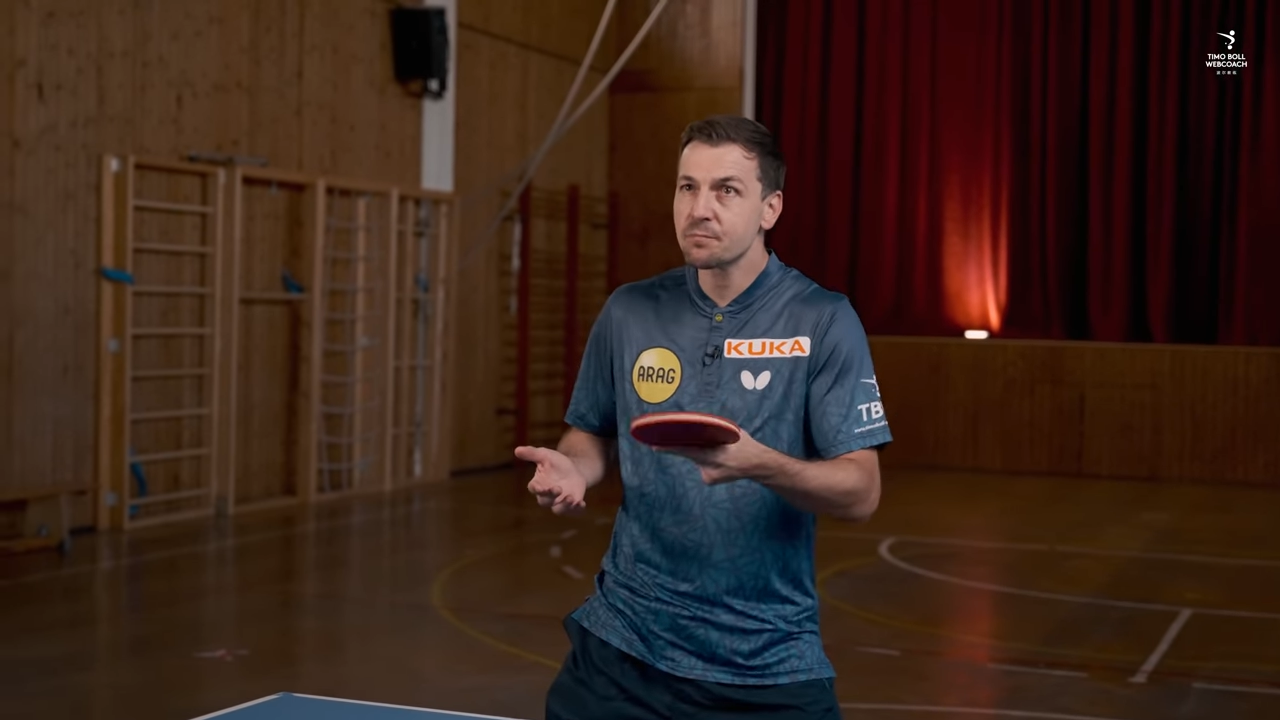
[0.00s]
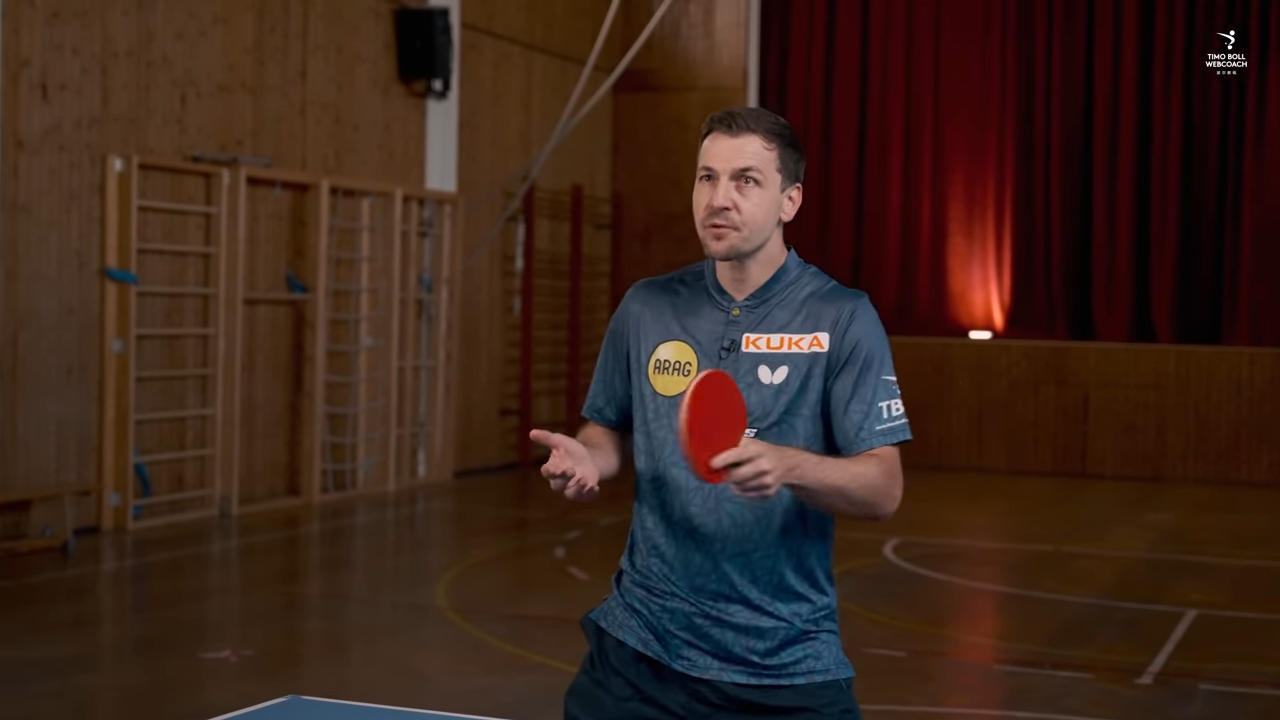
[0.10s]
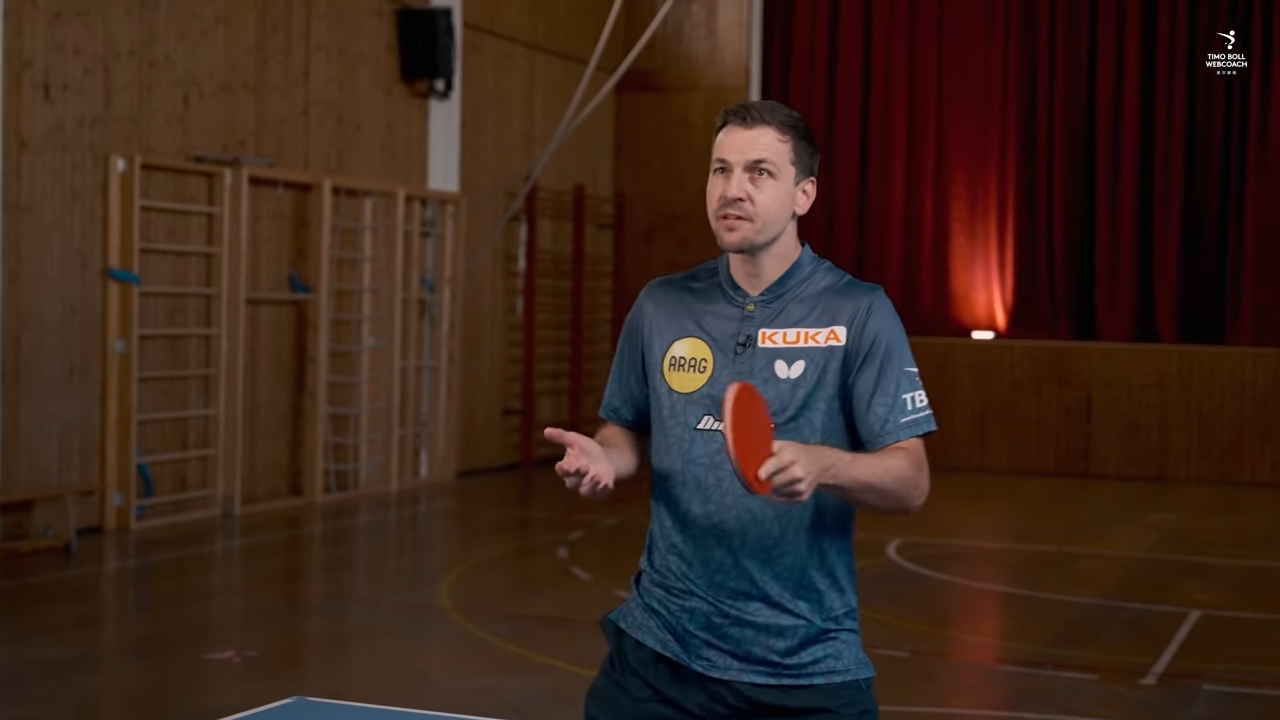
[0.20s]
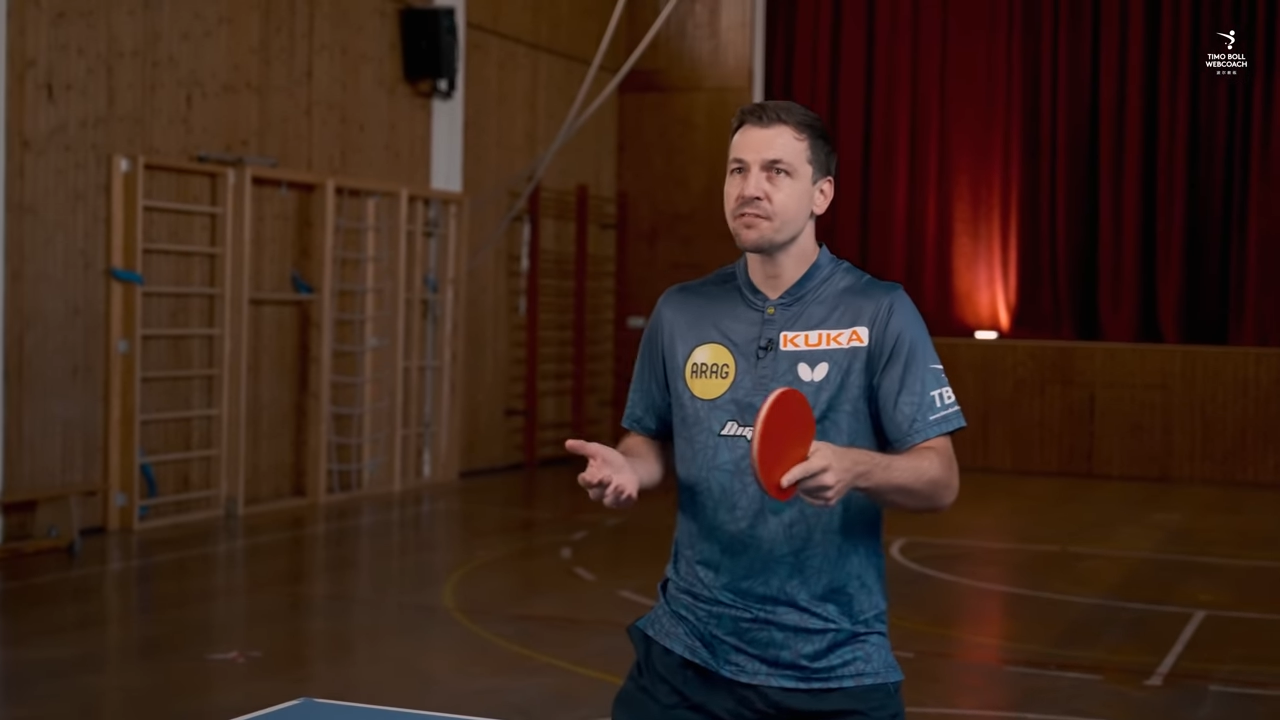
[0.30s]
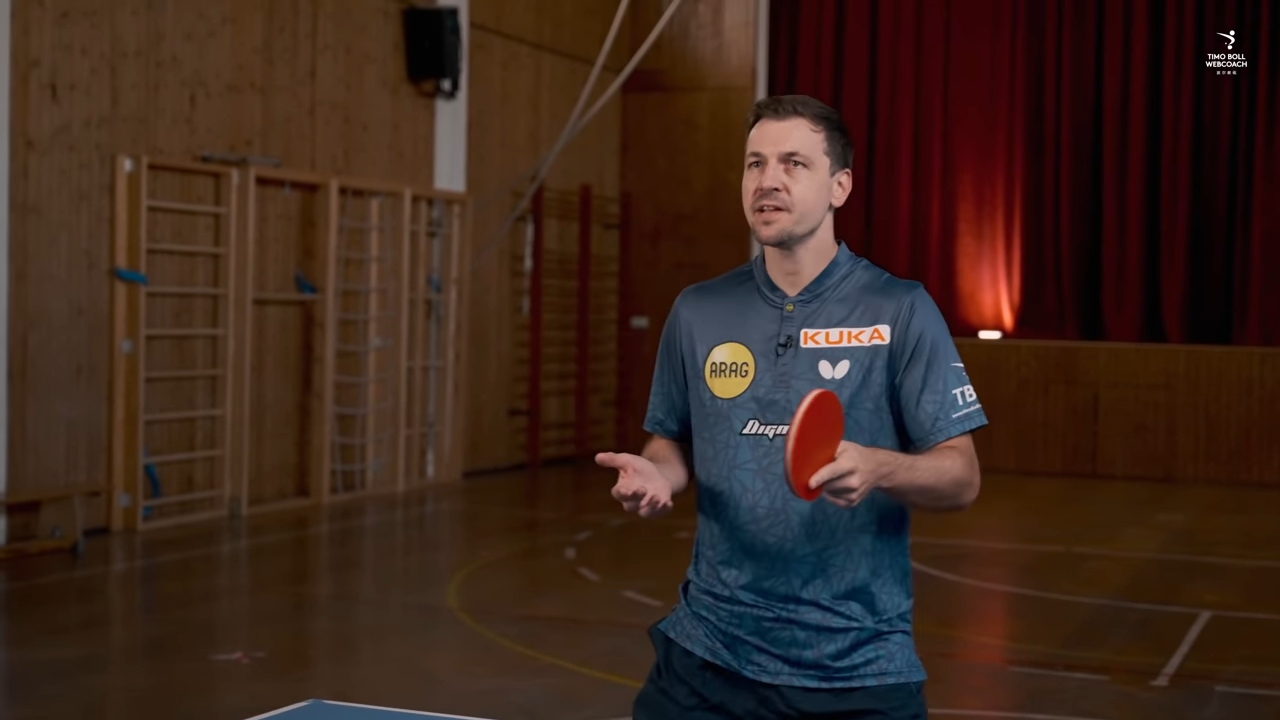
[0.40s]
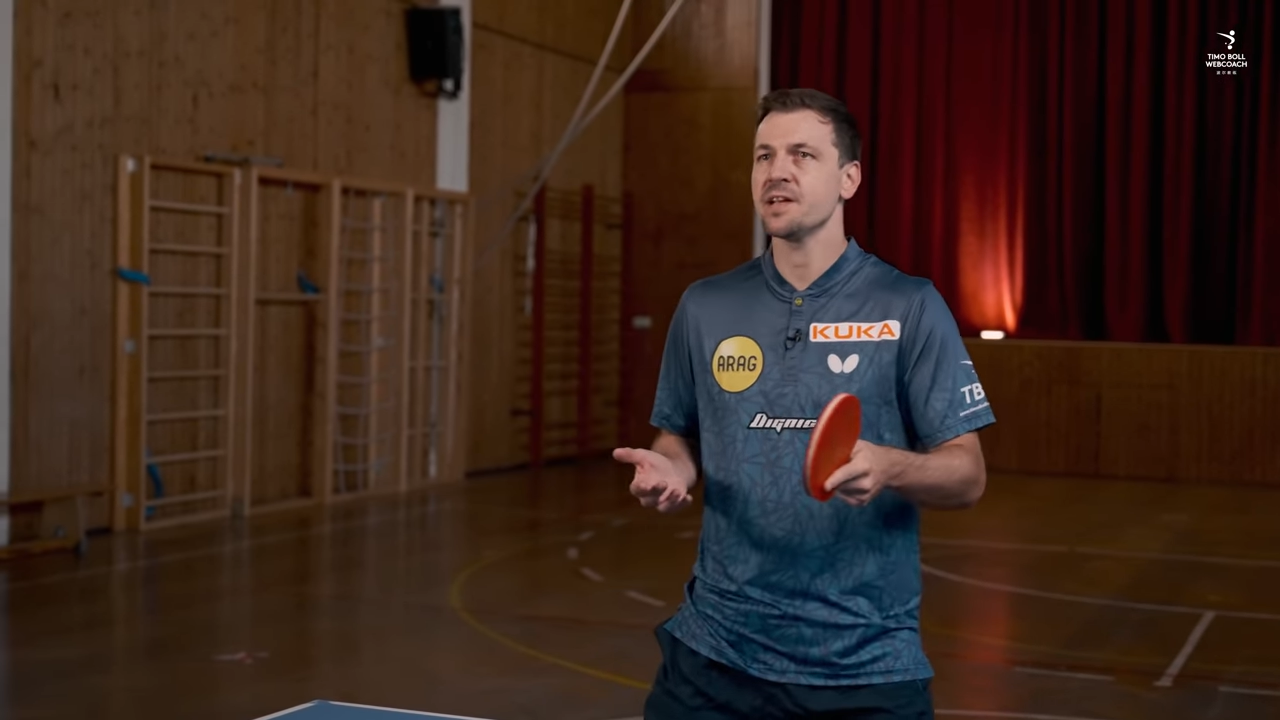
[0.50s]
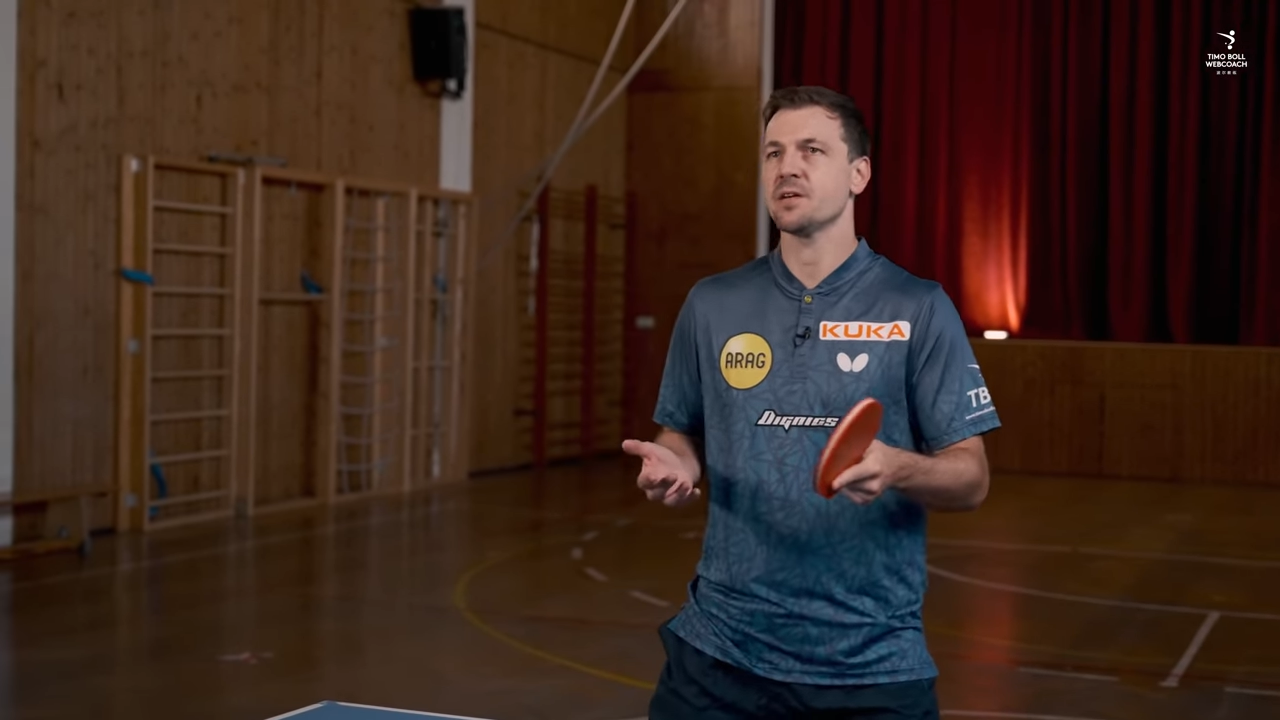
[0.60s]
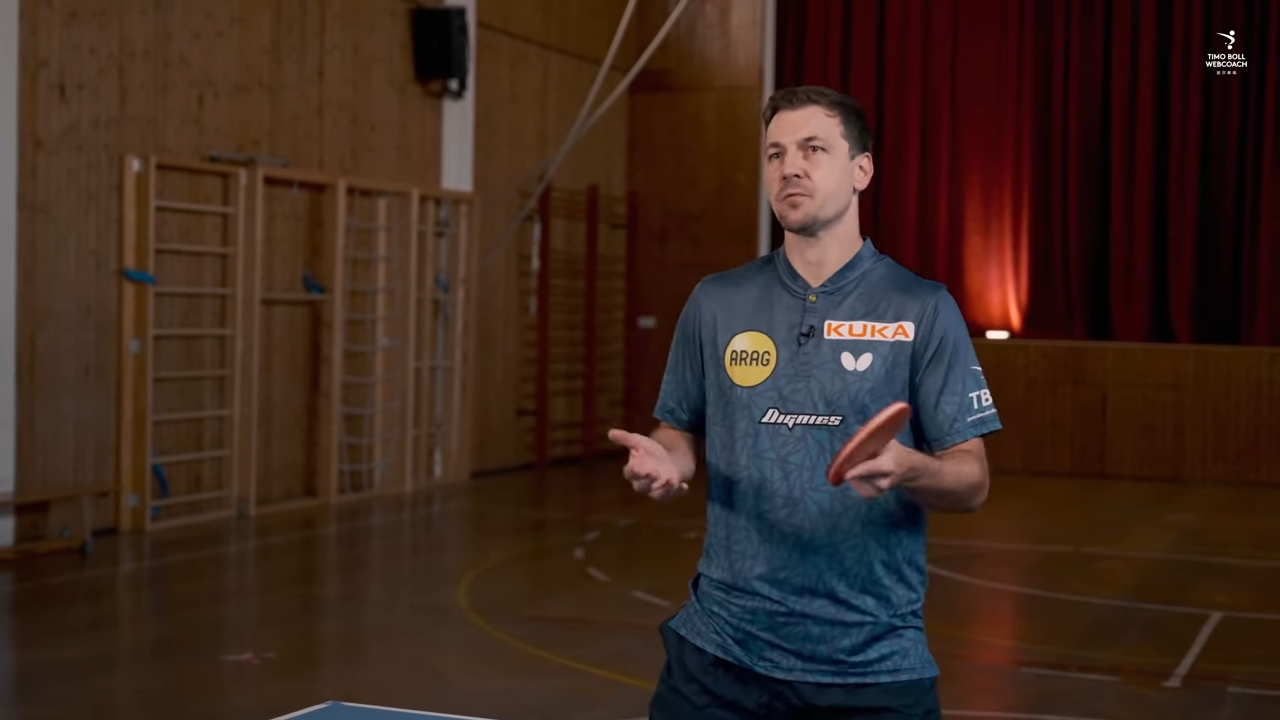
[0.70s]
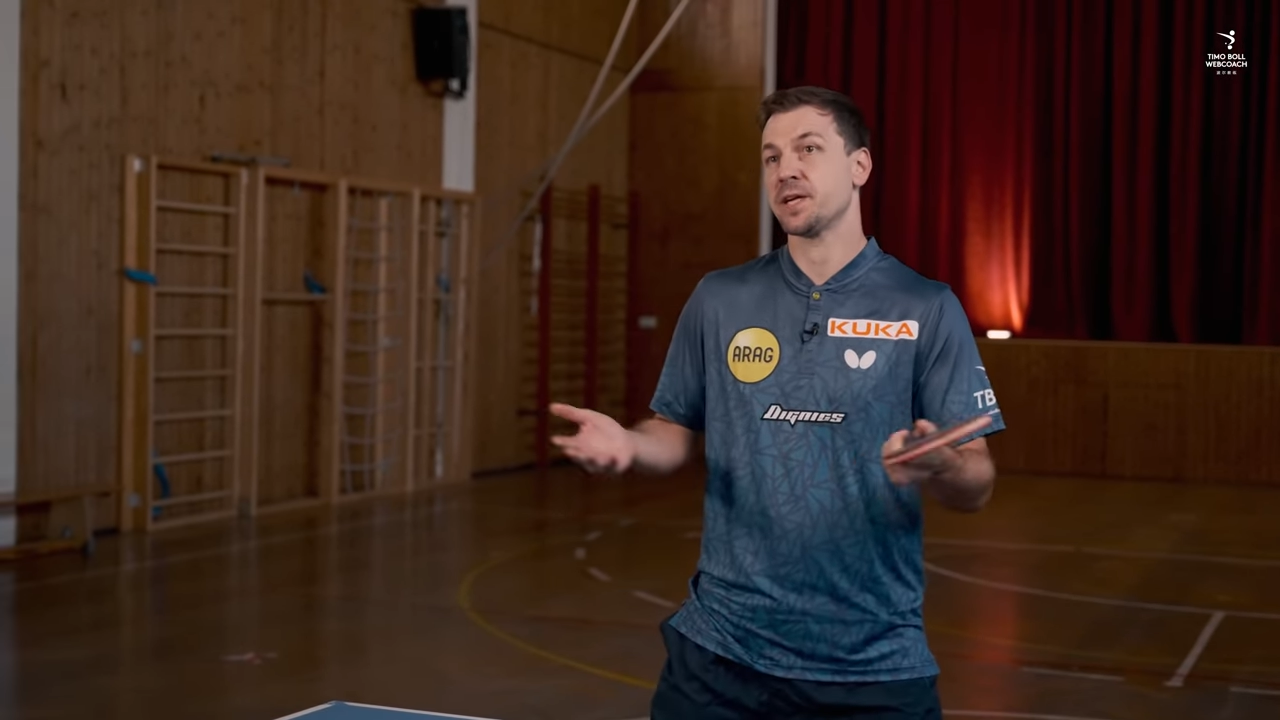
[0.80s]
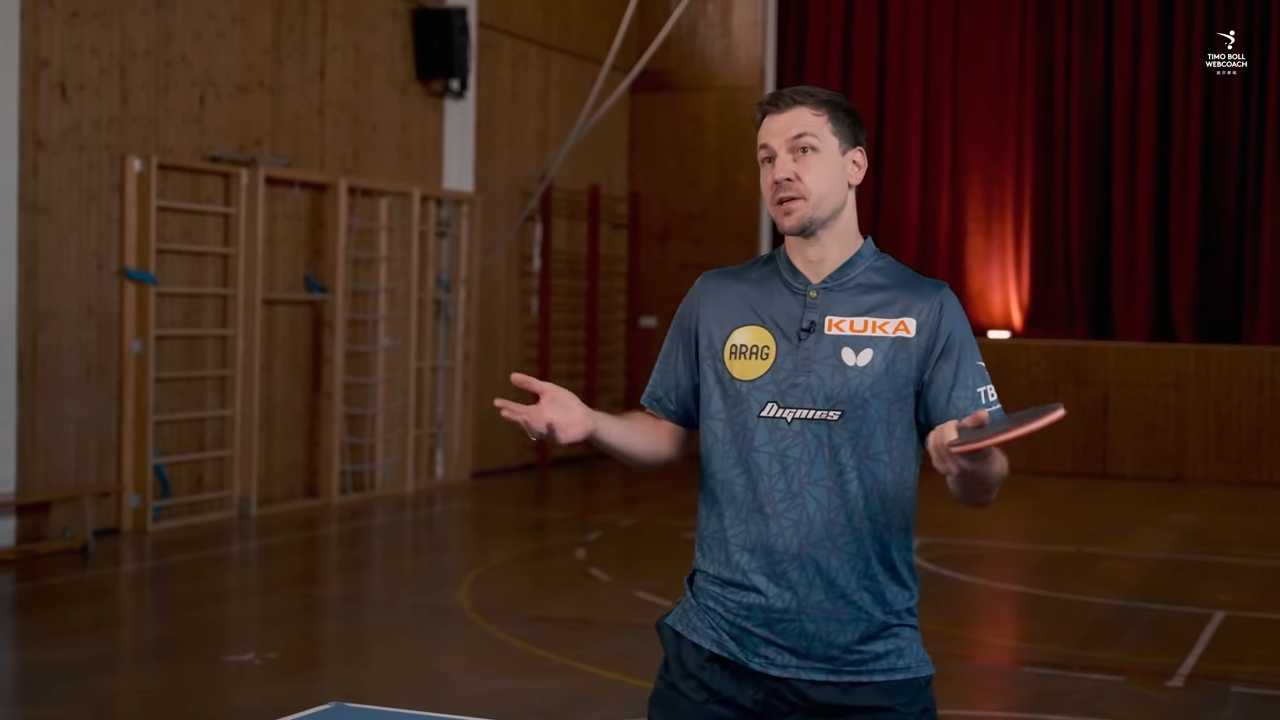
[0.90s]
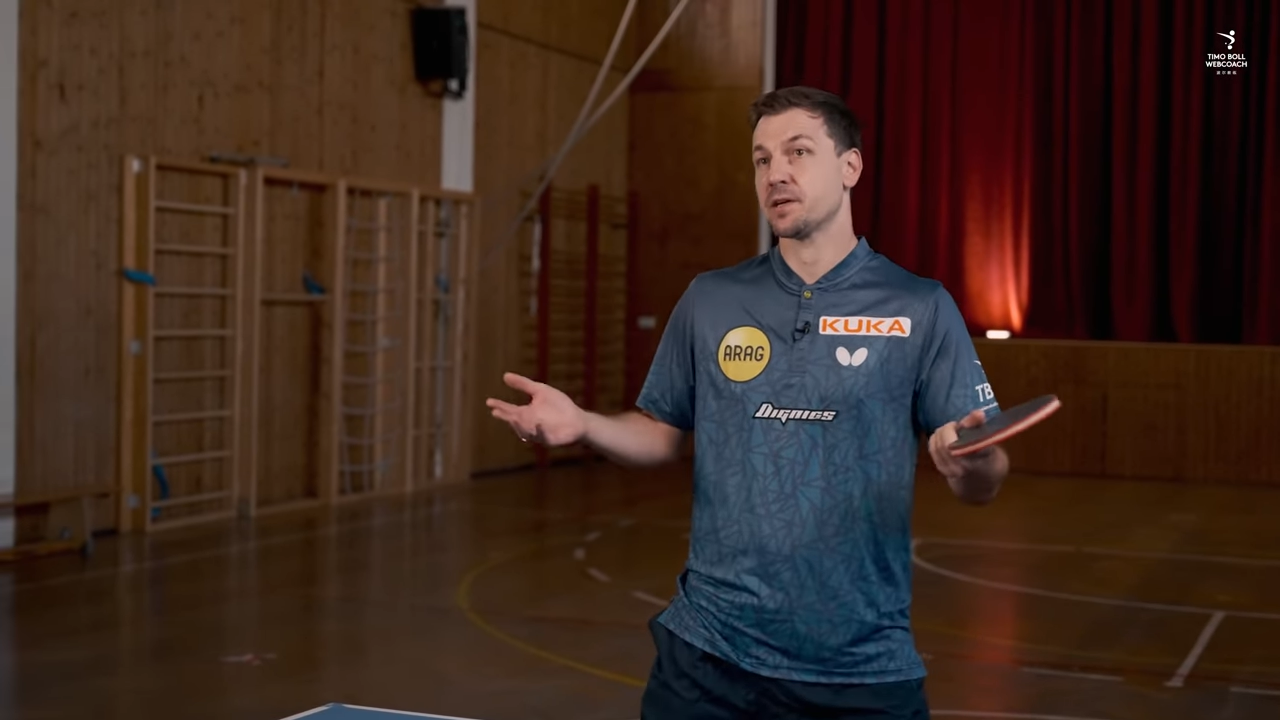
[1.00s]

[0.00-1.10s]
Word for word: briefly when